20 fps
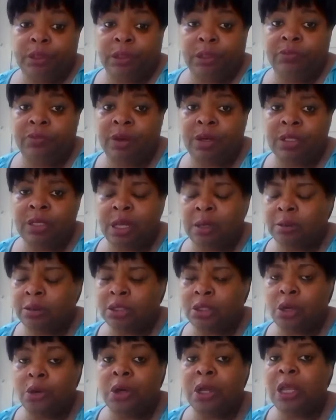as far as I'm
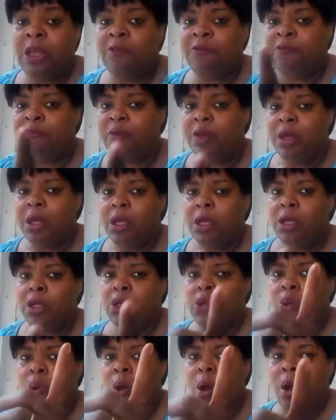concerned, if
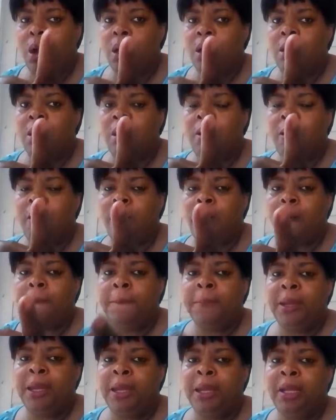you are a
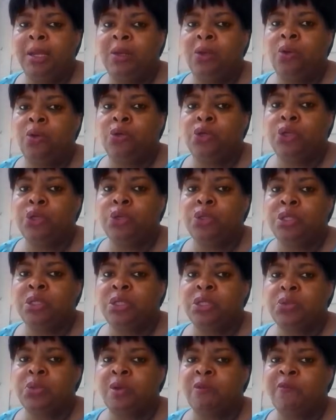being who
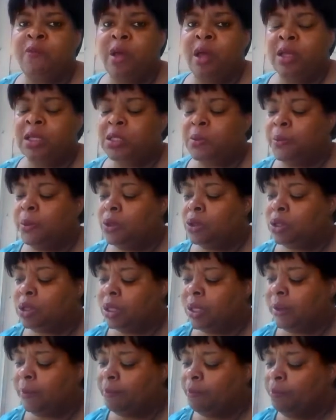chooses to evolve
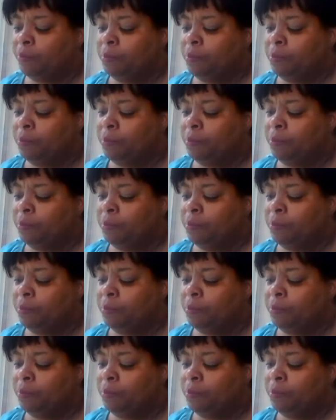spiritually.